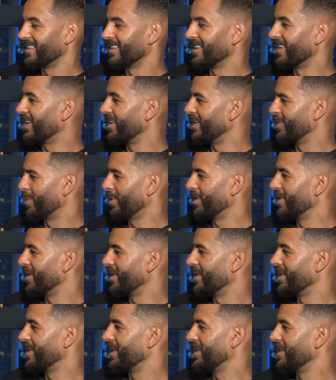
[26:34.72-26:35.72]
There
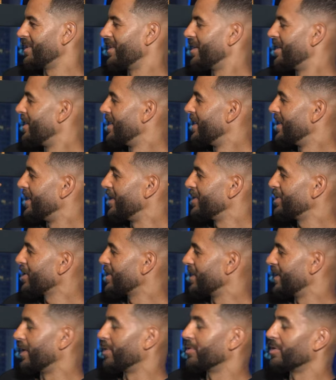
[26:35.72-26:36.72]

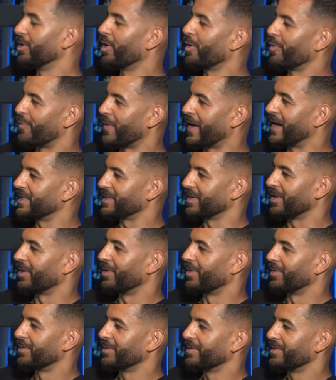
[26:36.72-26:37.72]
was a lot of fights at
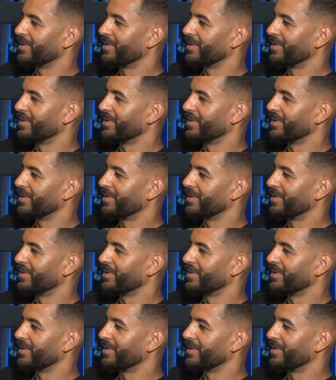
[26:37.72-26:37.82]
Hull.